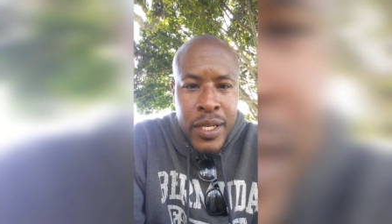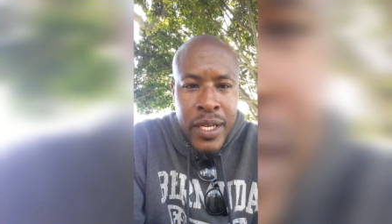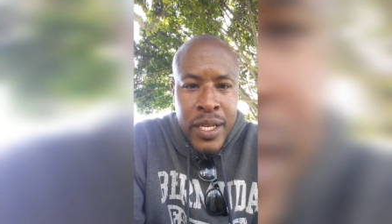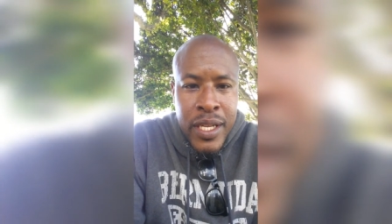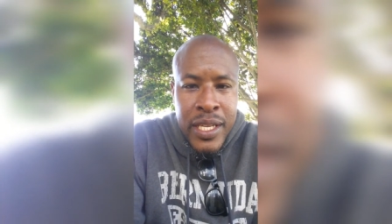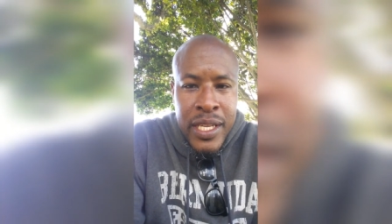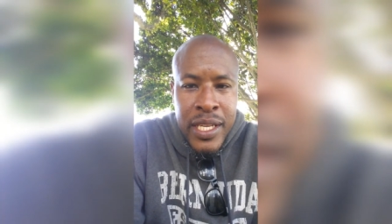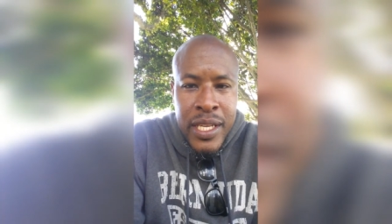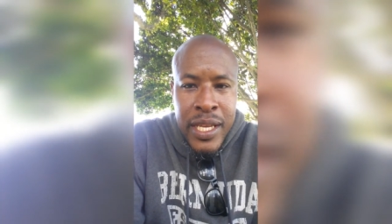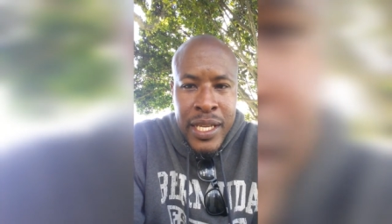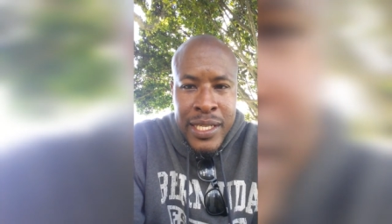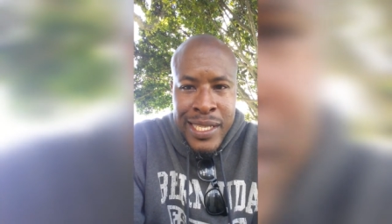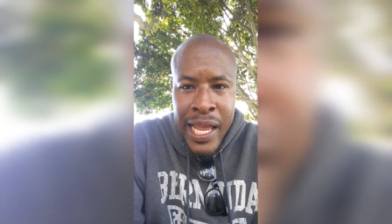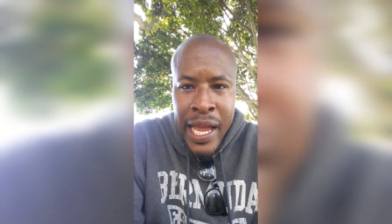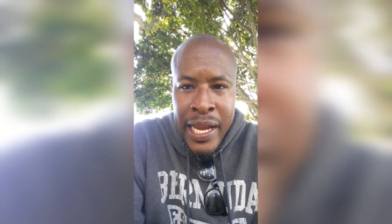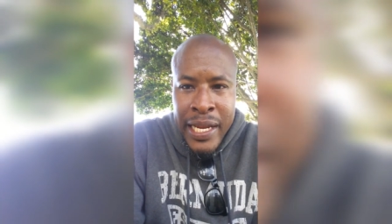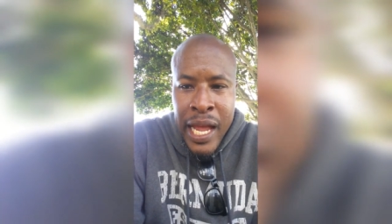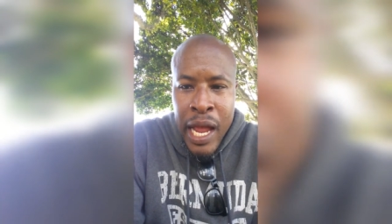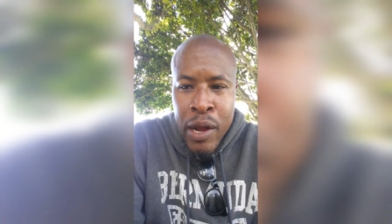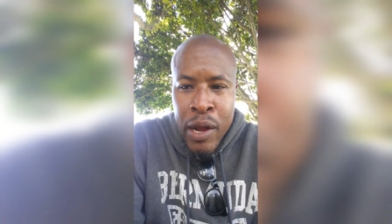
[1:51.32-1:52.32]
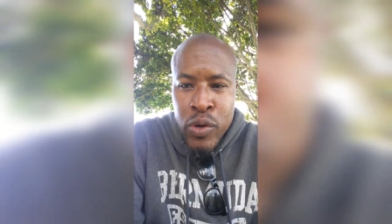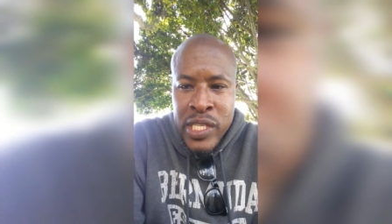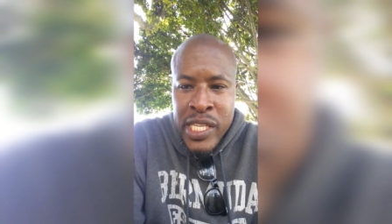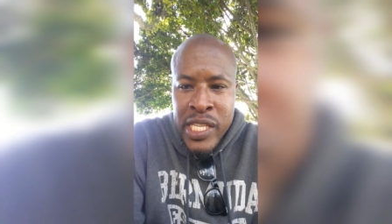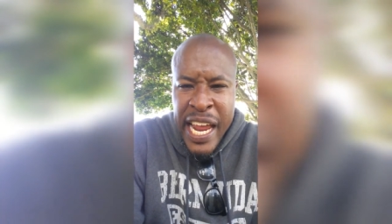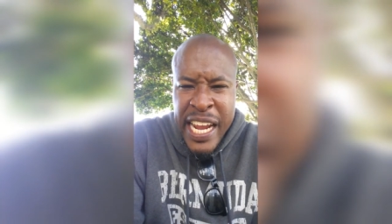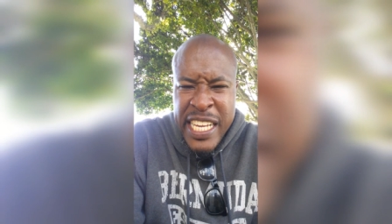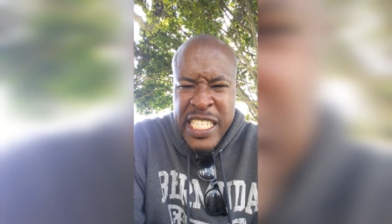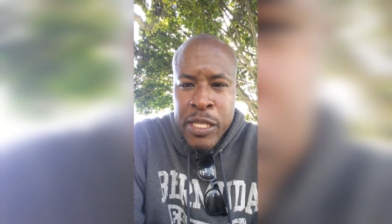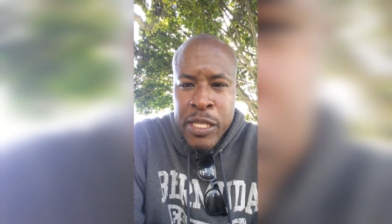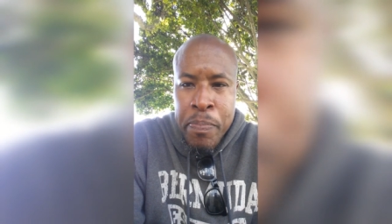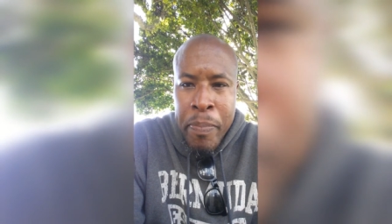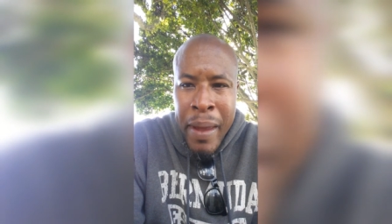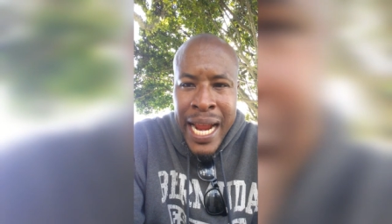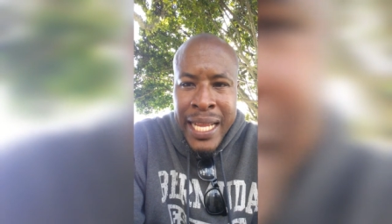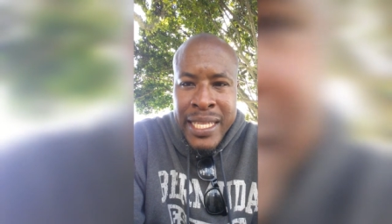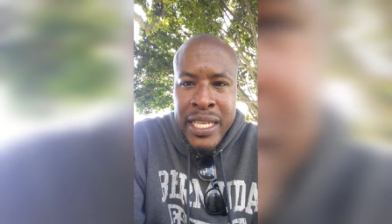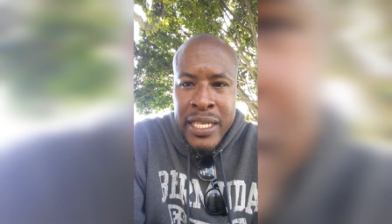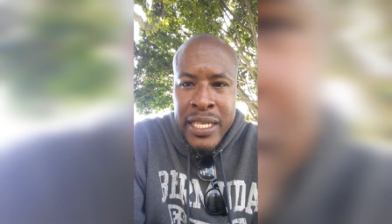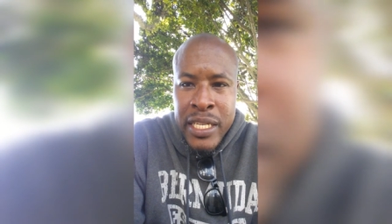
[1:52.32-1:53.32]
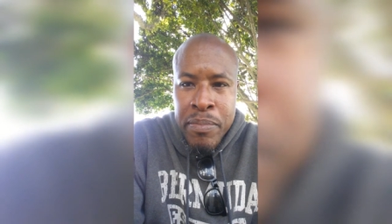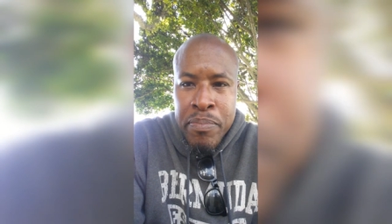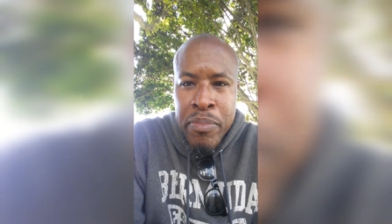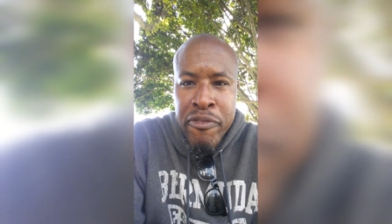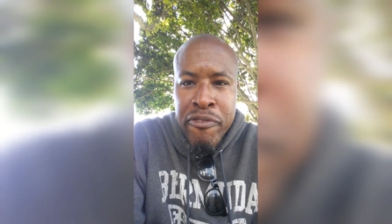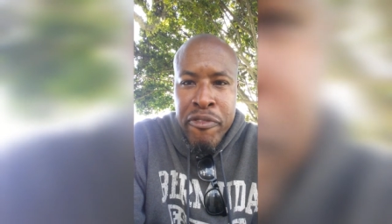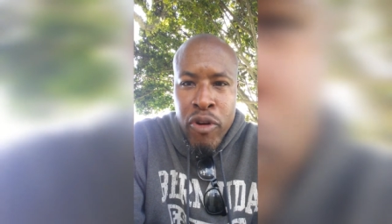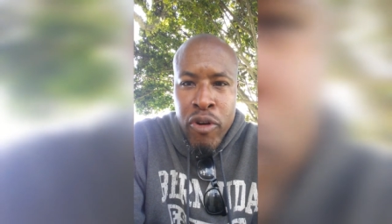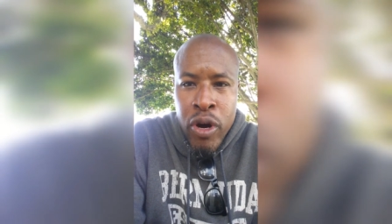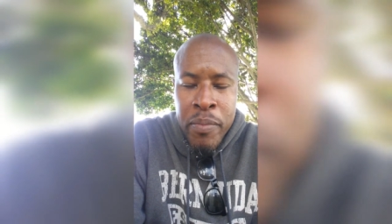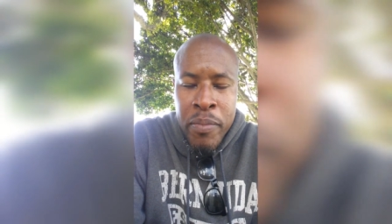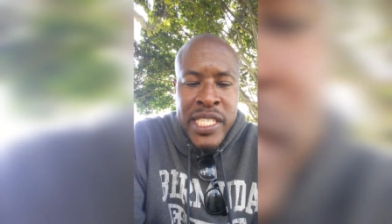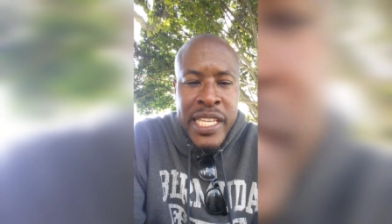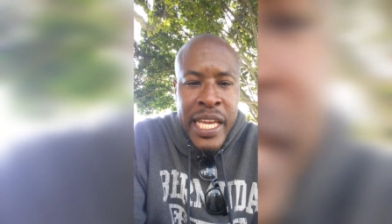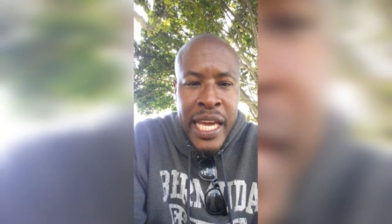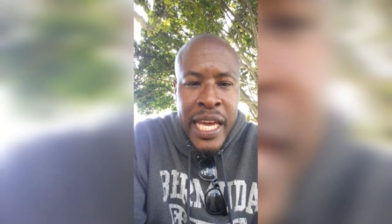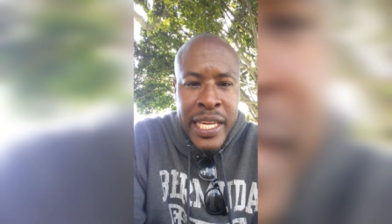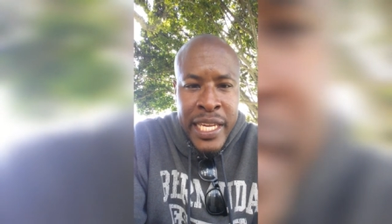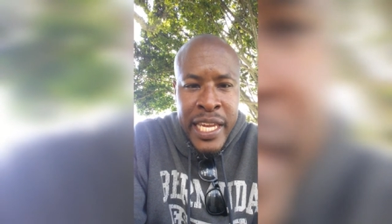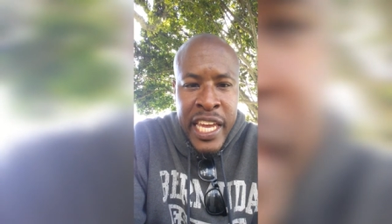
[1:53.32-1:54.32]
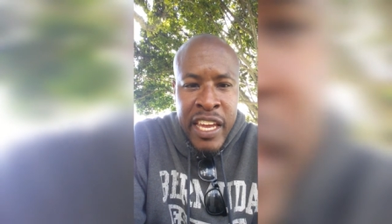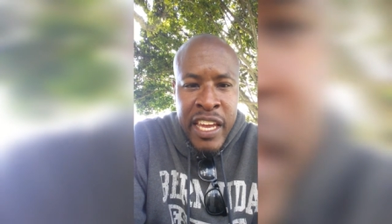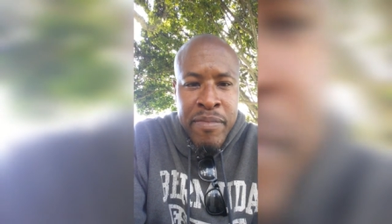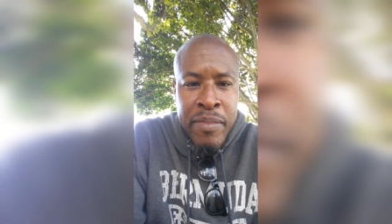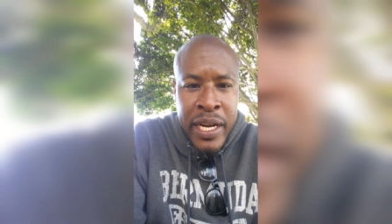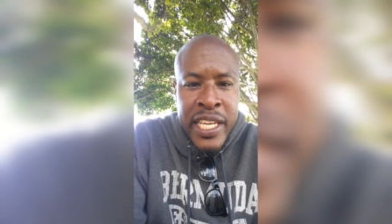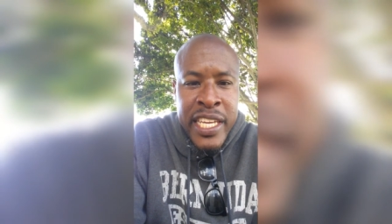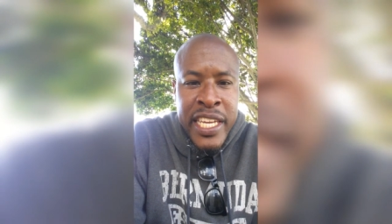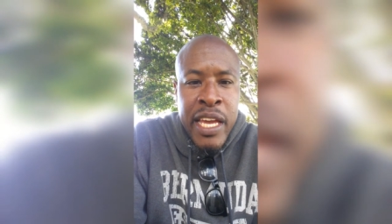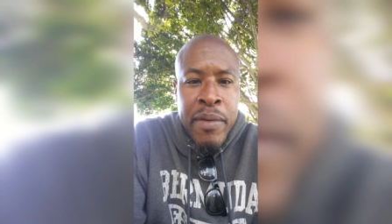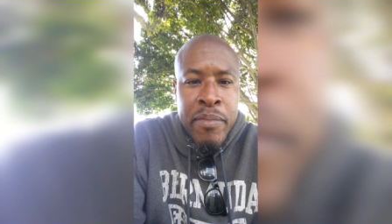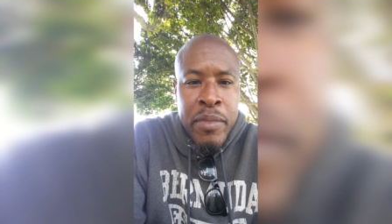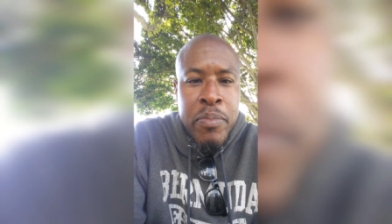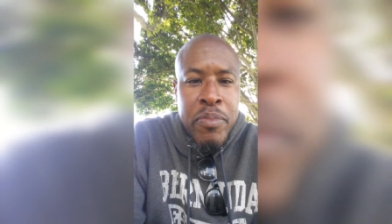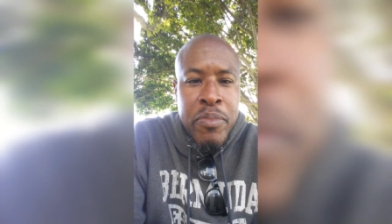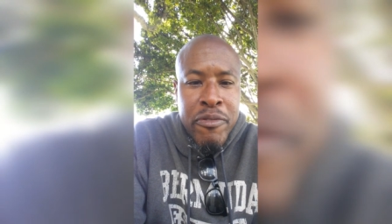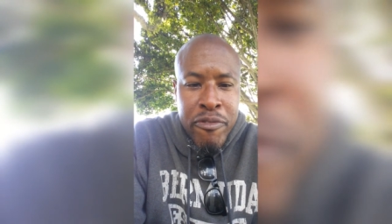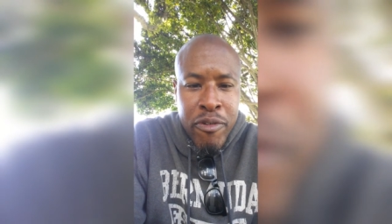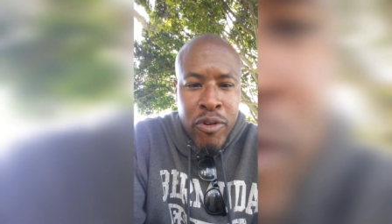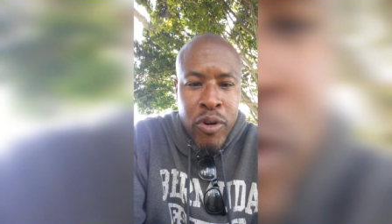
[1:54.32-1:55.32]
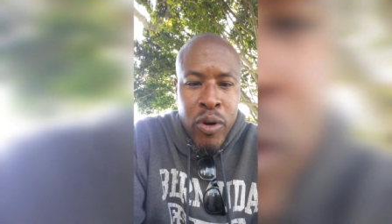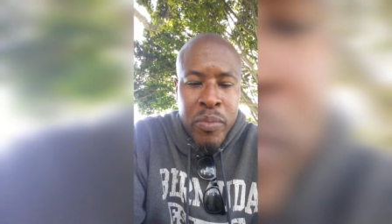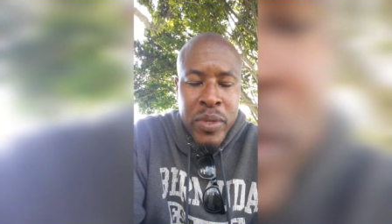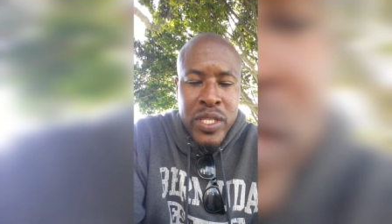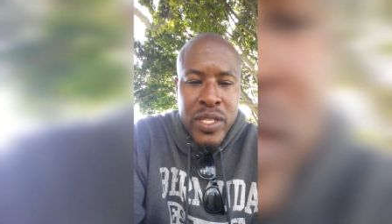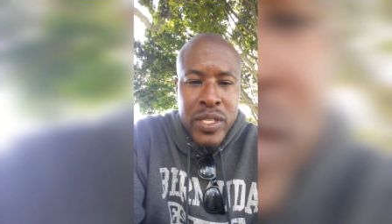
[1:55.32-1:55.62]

It's like I wasn't expecting the performance that he gave, but he gave me a performance.